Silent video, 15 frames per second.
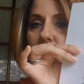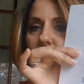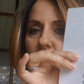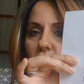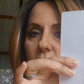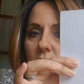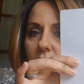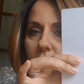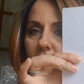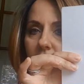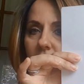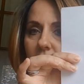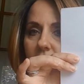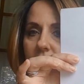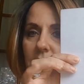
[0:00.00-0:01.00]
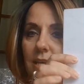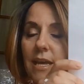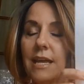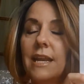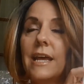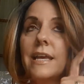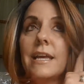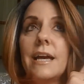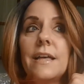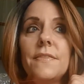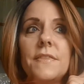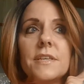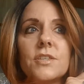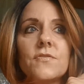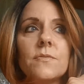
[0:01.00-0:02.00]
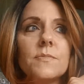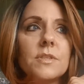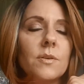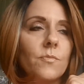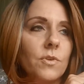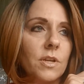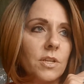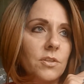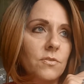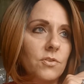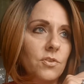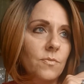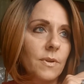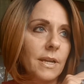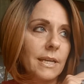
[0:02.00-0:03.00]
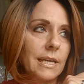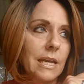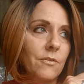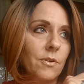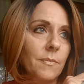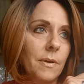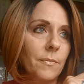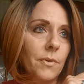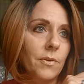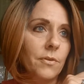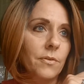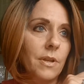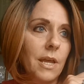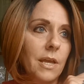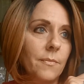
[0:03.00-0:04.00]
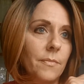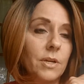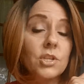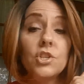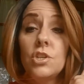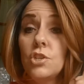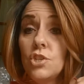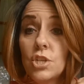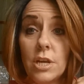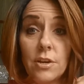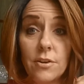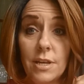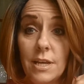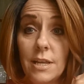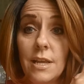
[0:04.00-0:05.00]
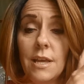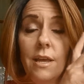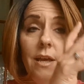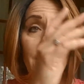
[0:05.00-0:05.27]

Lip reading: a sheet like this. And I got this from someone on YouTube, and I can't remember her name, but she shared it.